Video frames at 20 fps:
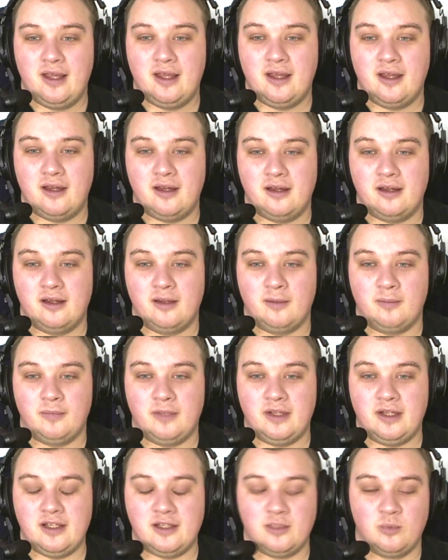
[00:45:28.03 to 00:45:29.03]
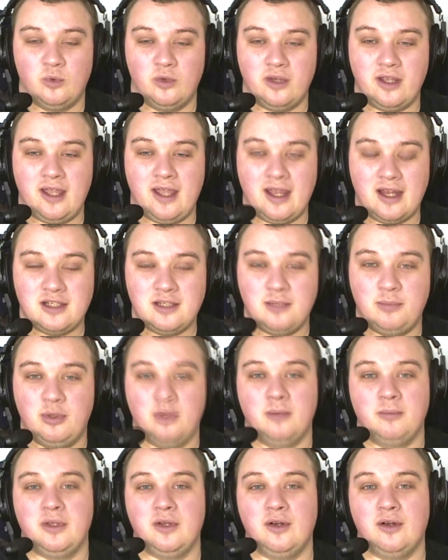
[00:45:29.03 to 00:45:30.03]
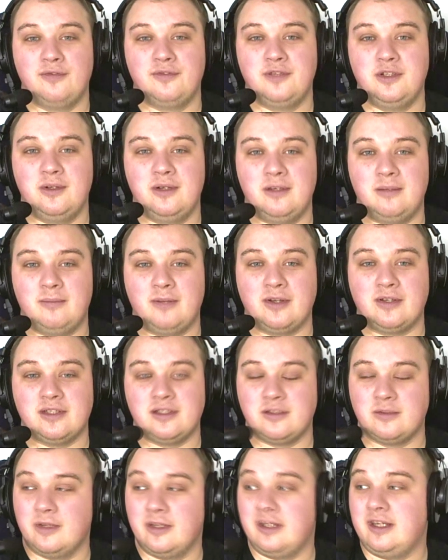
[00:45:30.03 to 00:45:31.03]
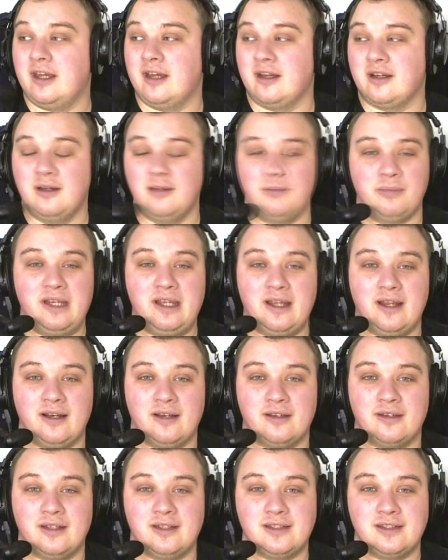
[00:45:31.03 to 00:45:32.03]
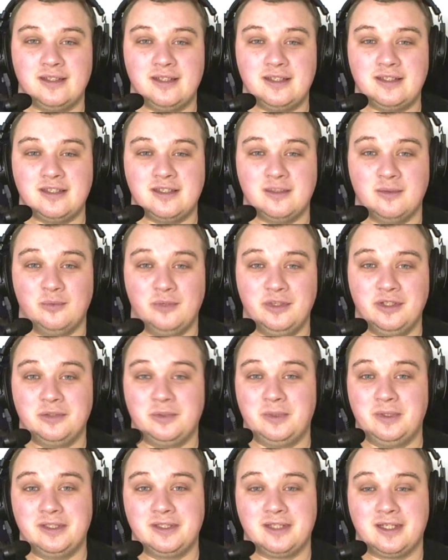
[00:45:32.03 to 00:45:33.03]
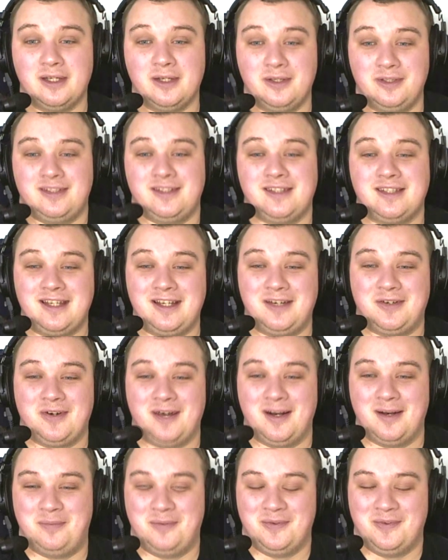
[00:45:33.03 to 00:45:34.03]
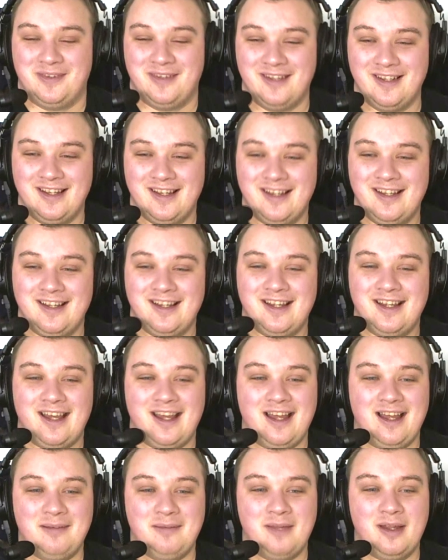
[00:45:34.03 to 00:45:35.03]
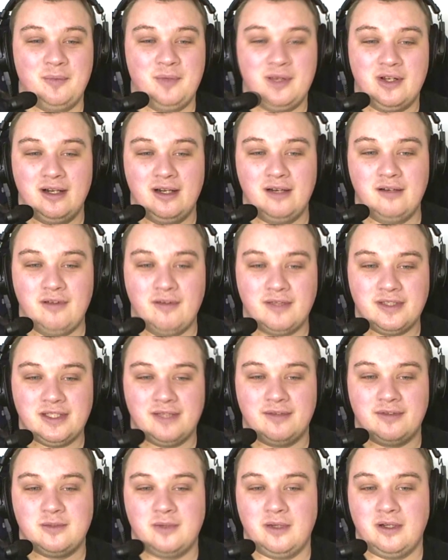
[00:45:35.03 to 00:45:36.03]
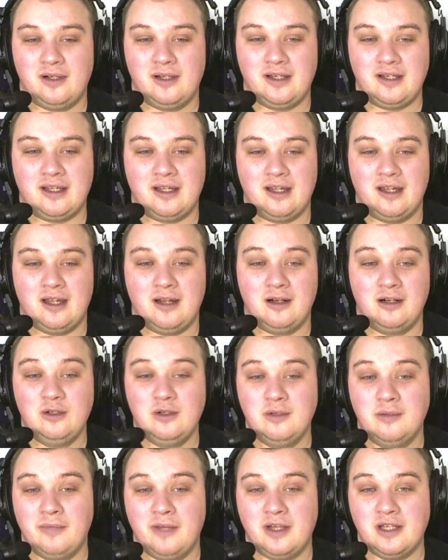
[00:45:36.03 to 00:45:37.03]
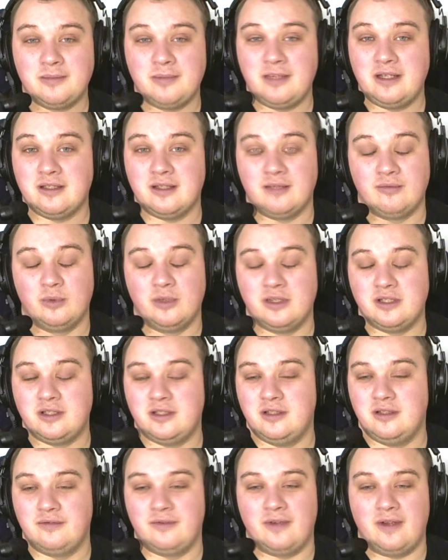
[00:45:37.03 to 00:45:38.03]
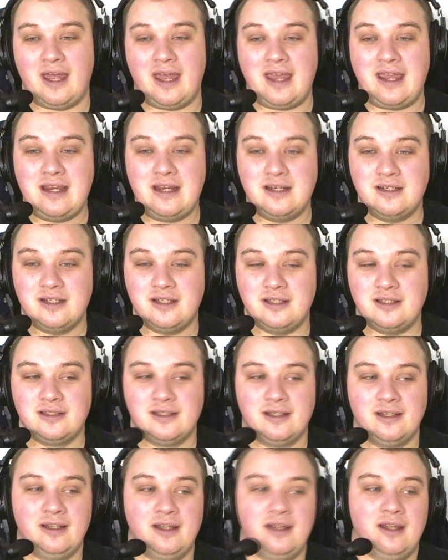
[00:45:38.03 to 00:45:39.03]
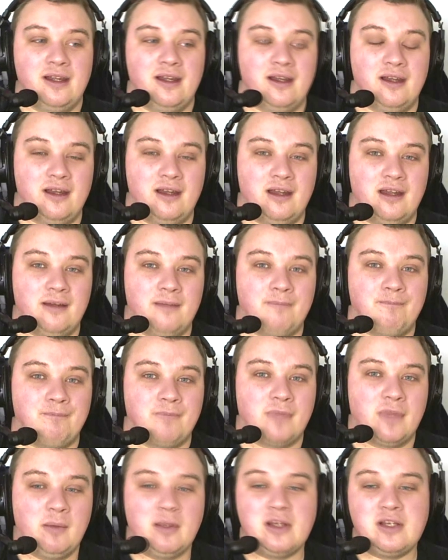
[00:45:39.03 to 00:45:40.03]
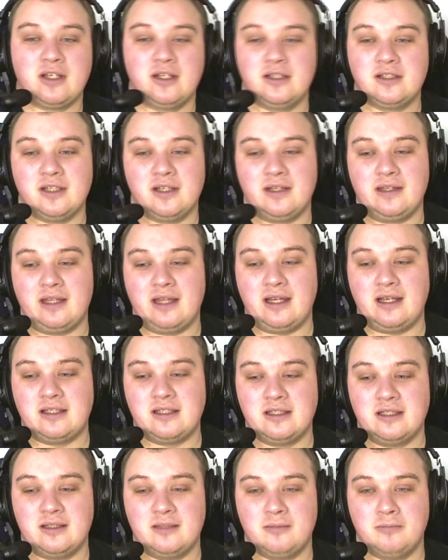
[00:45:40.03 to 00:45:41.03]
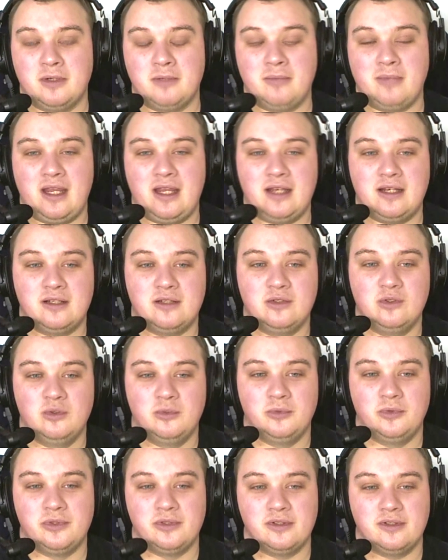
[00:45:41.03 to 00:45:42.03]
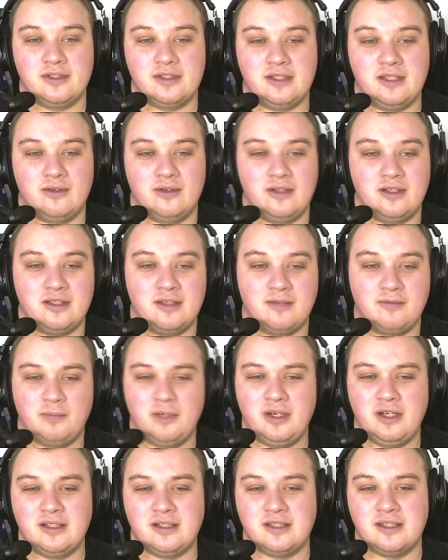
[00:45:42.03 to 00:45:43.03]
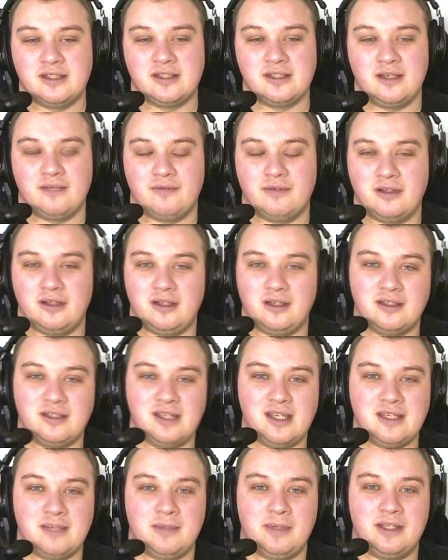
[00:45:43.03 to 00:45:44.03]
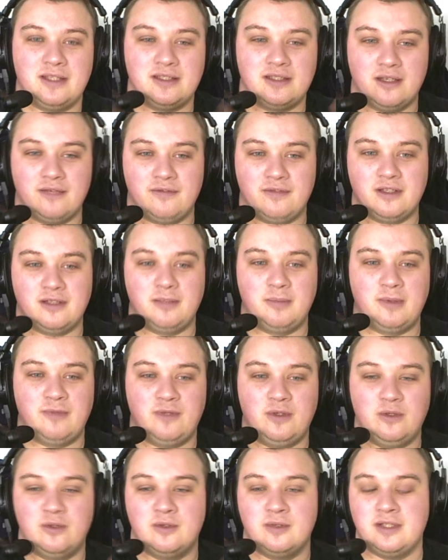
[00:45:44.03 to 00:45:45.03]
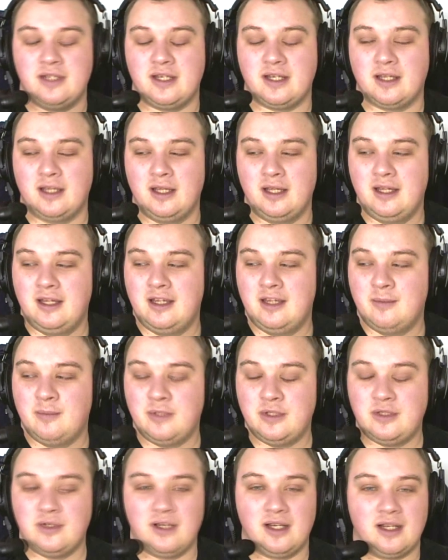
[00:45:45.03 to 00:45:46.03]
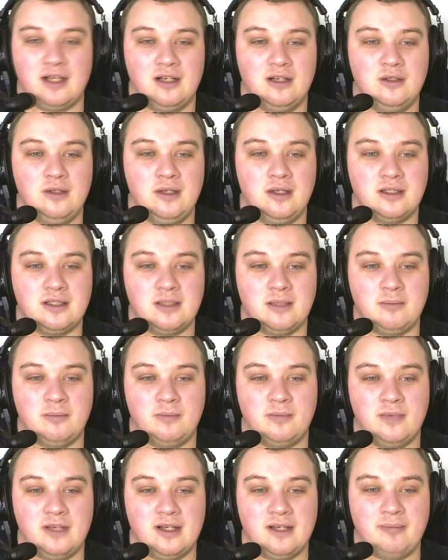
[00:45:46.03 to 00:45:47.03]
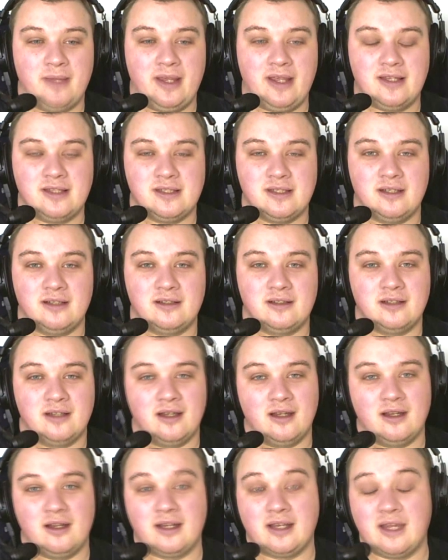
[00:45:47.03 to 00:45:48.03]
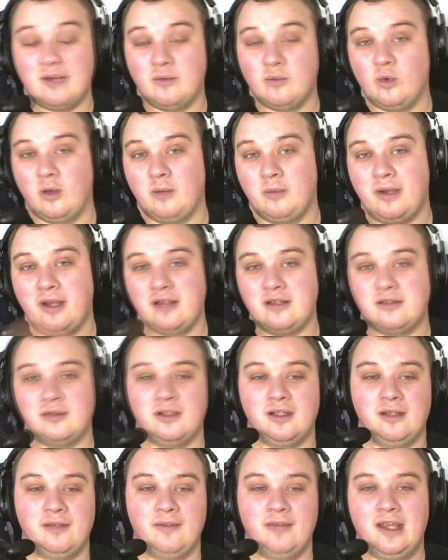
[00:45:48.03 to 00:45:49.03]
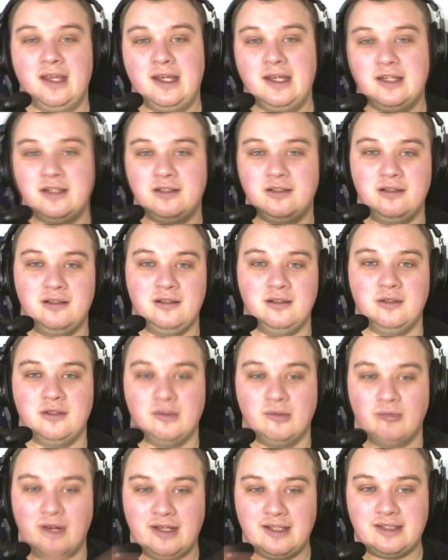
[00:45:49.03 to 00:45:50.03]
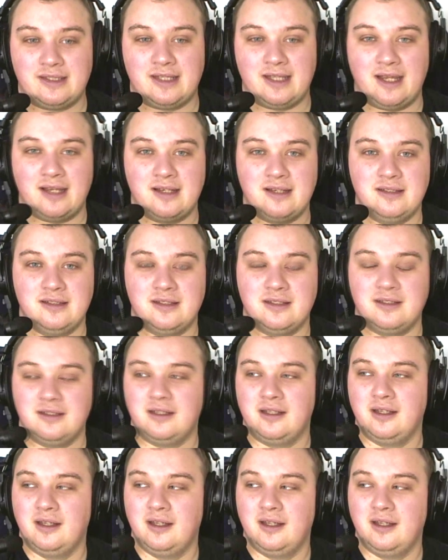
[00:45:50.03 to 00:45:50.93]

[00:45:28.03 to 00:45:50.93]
It's what it actually put me off doing it, because I just went, yeah, I can't beat any of this, and this is at 1-to-1 scale. This is incredible. And we got a load of other stuff as well, like Lunar Mars base I've wanted to do for ages. I'm actually going to tie that into my main normal series. I've put it into the sci-fi thing because it is a bit sci-fi, it's a bit futuristic, but doing like a lunar type base, and again, world painter it, do use the red sand and